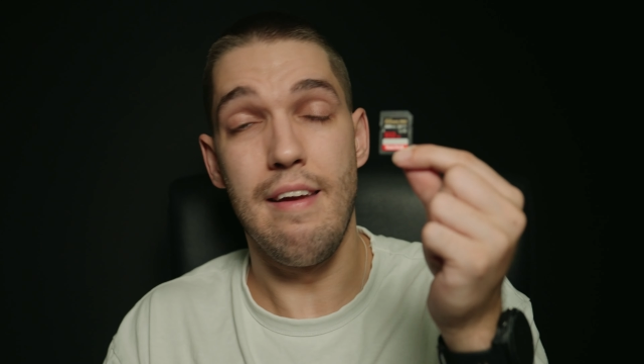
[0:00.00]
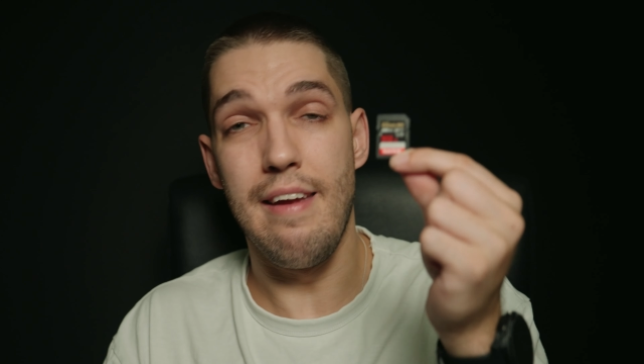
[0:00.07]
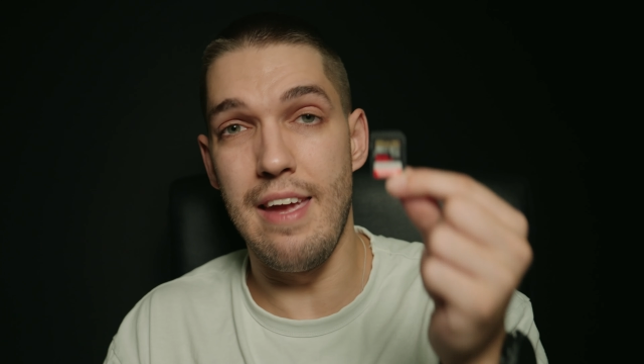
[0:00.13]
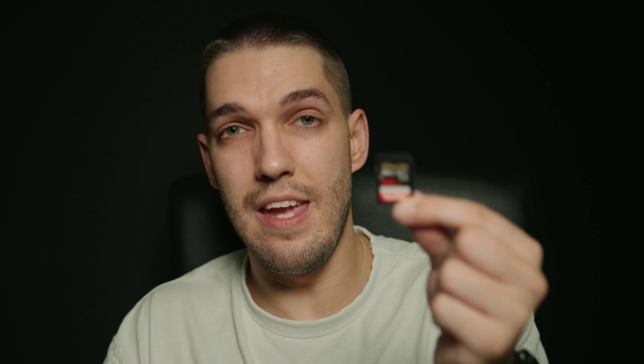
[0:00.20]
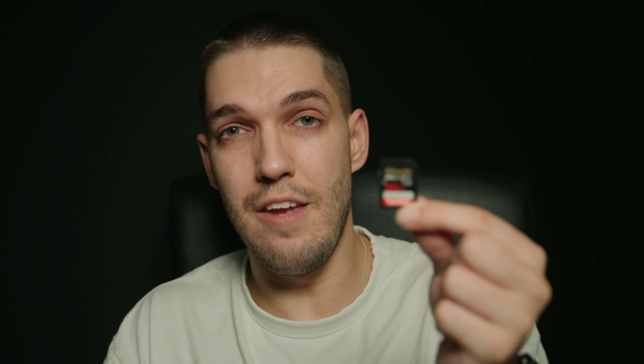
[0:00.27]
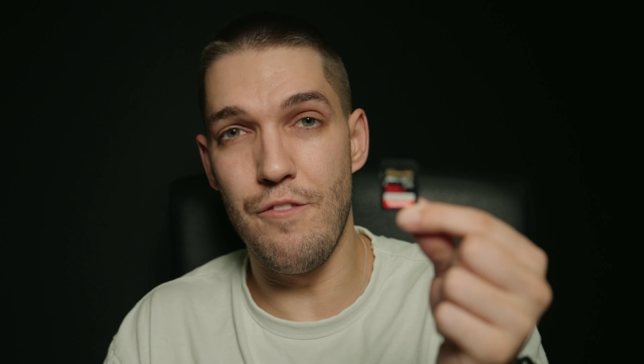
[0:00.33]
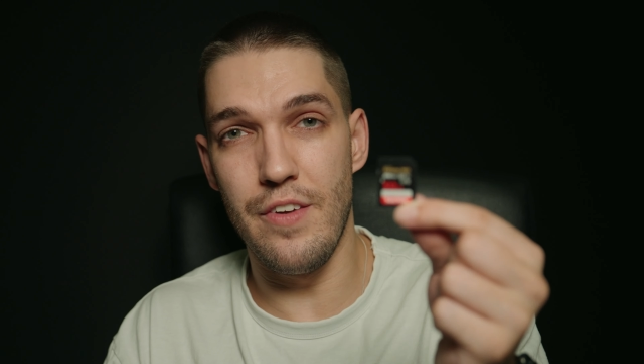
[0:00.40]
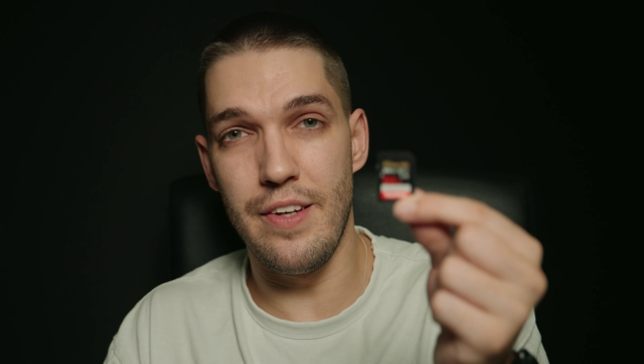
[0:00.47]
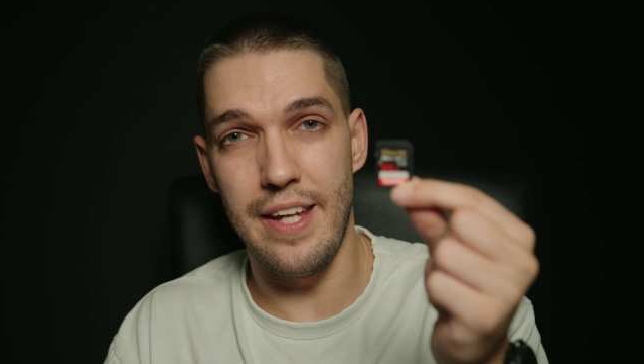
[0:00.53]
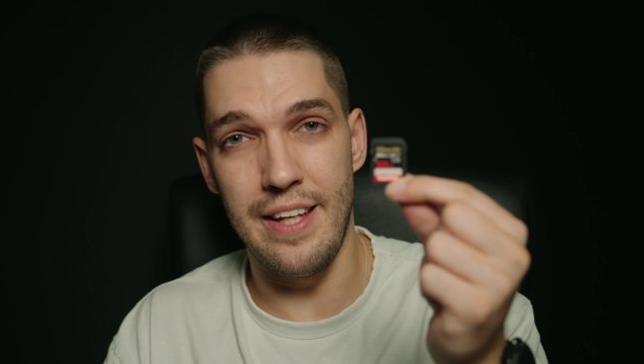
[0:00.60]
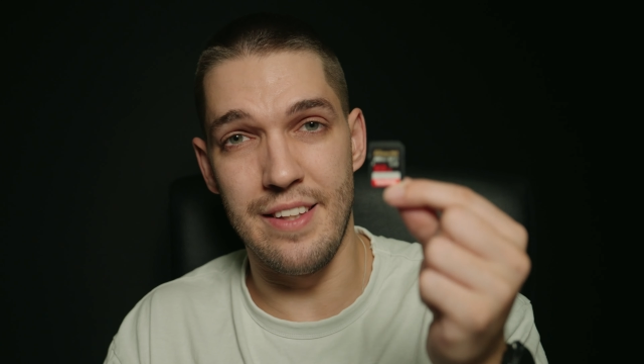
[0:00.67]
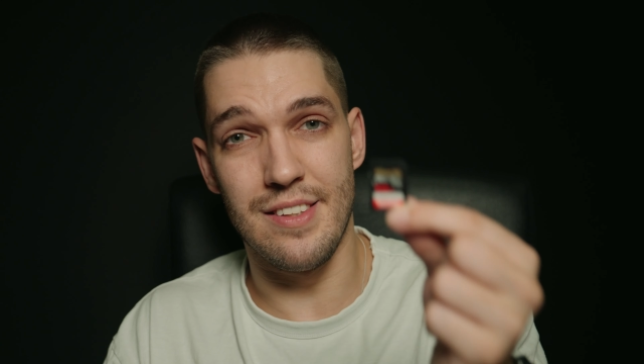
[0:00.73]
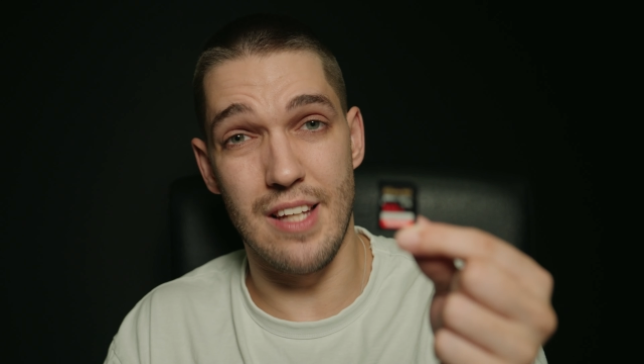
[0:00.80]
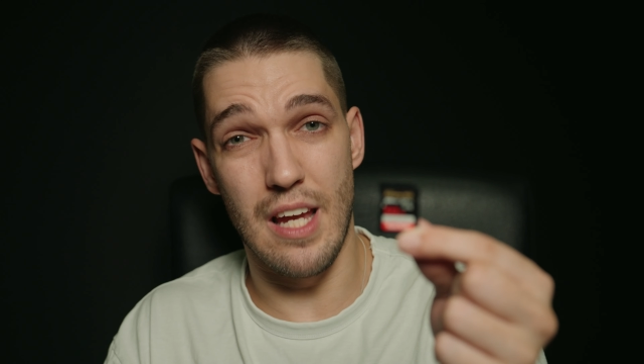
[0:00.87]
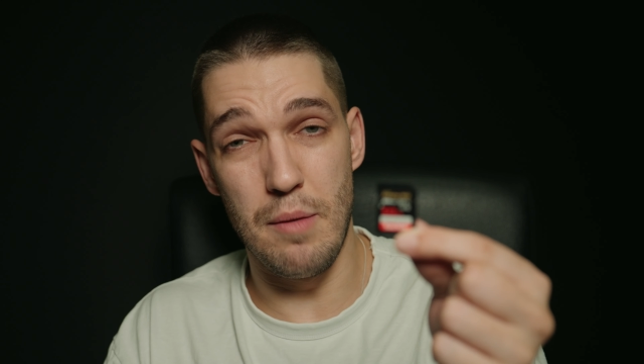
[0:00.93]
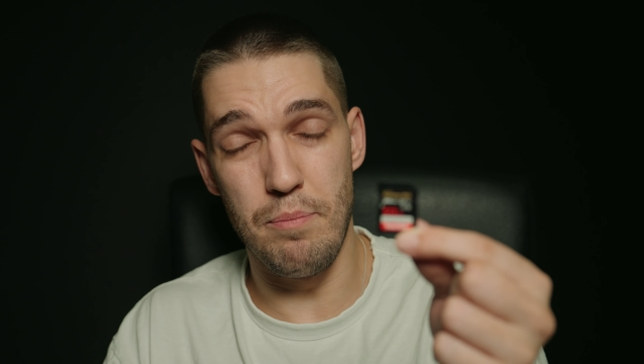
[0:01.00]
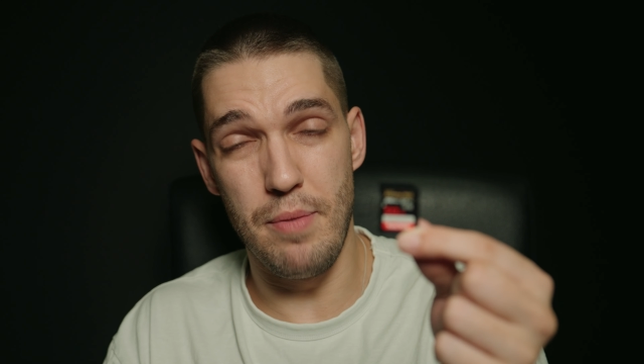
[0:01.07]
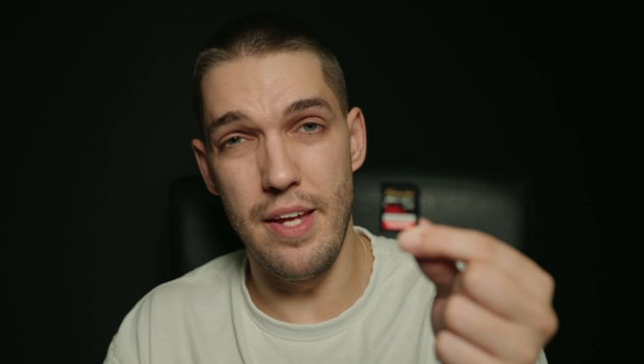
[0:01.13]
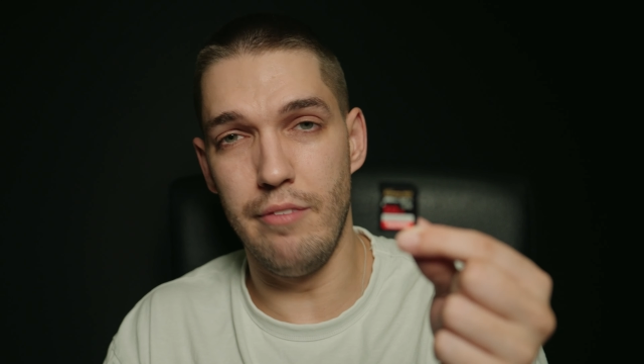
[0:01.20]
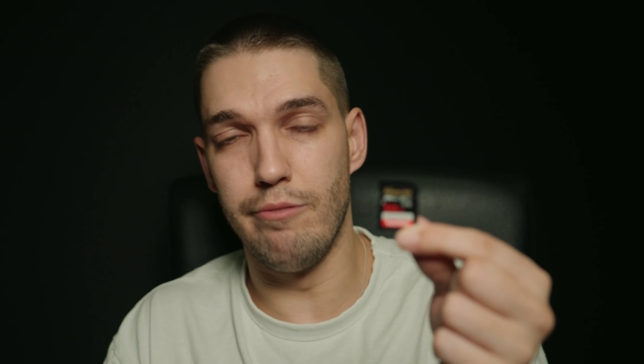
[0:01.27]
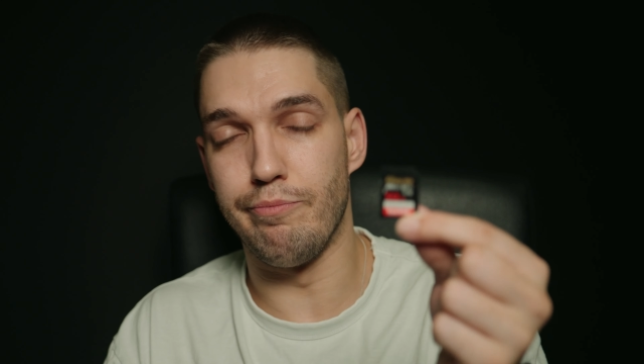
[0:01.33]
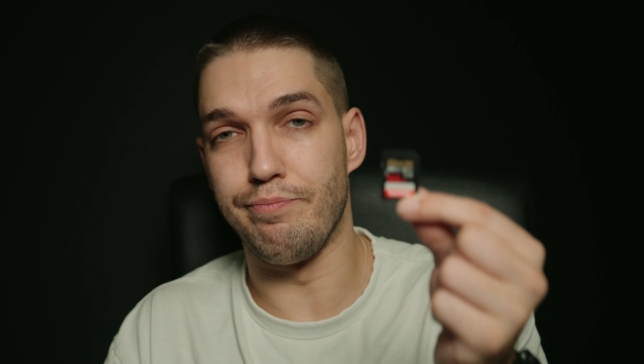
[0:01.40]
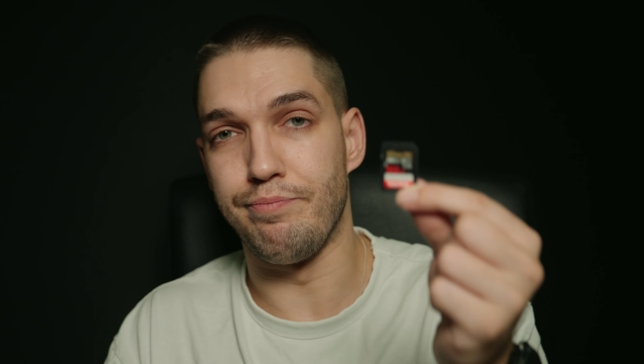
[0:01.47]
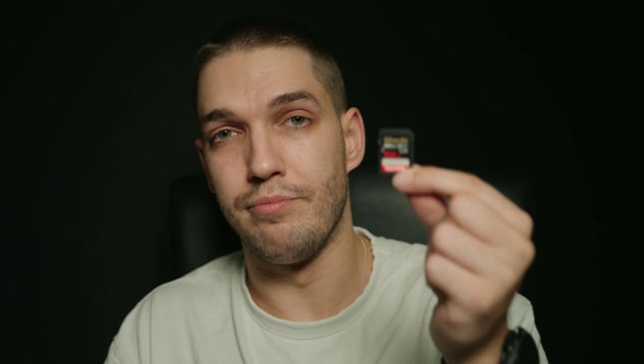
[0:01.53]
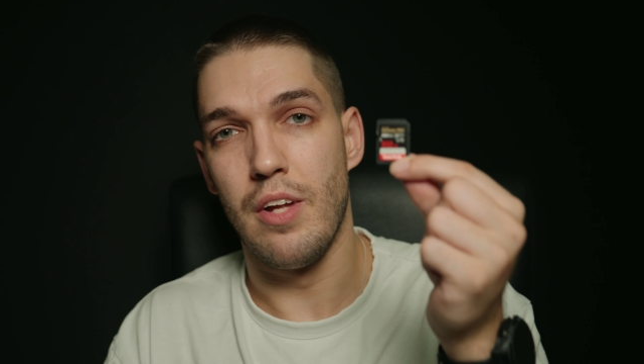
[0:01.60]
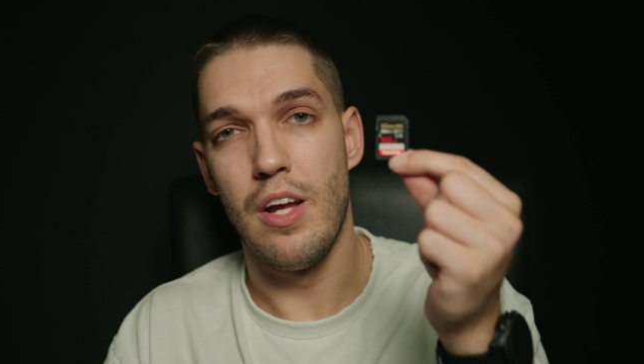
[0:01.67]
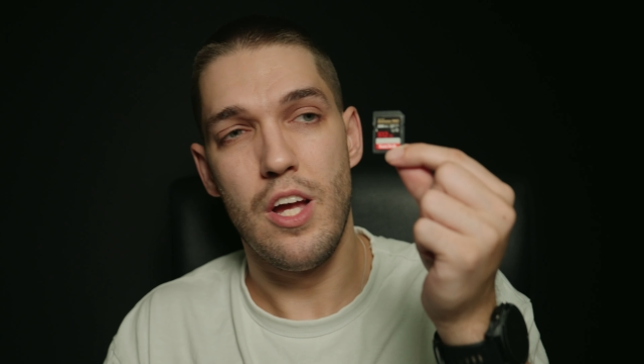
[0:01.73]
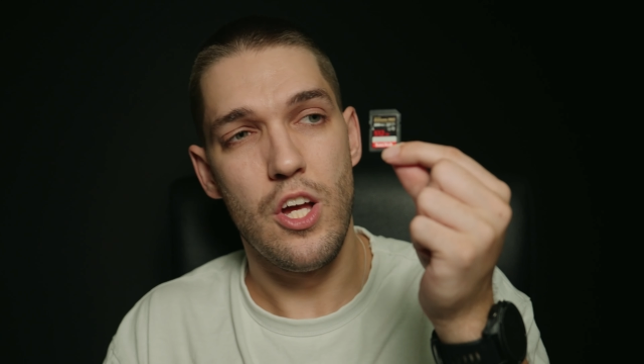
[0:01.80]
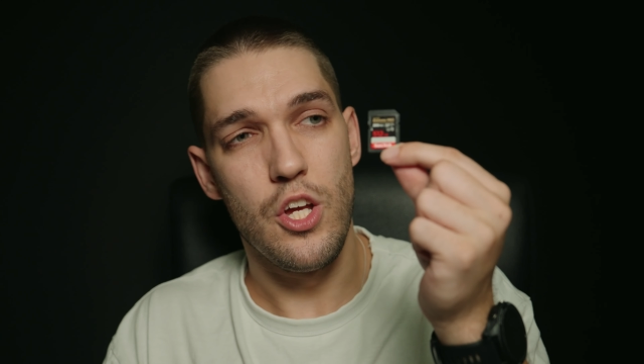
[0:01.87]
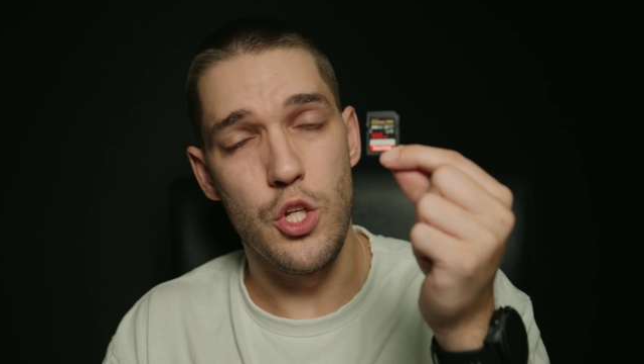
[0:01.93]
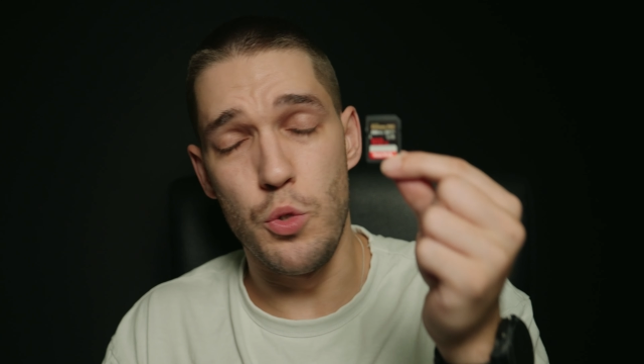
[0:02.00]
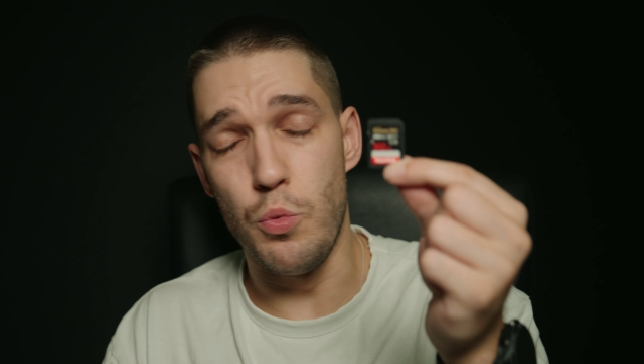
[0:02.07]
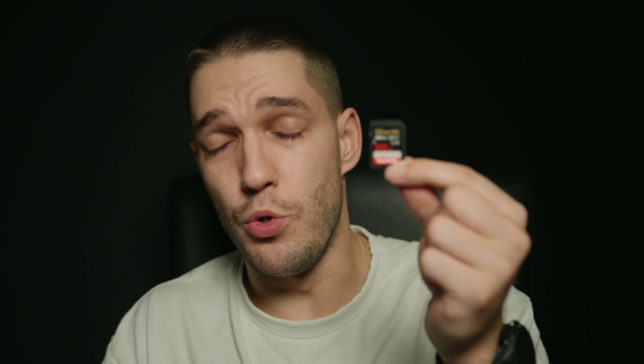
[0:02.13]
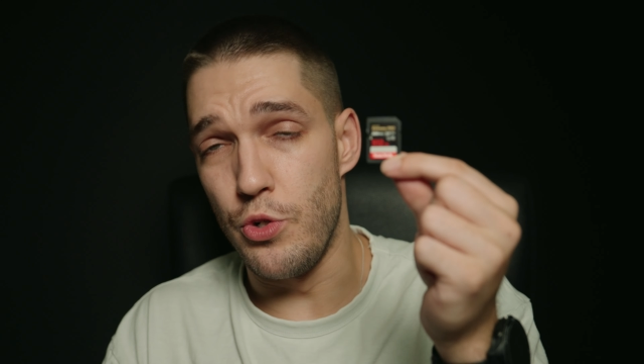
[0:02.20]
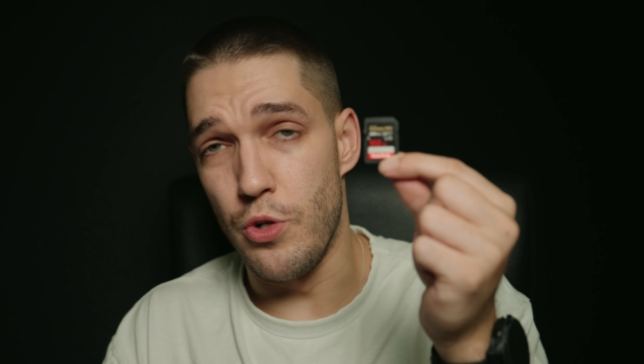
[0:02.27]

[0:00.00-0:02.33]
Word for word: even in ten bit, you will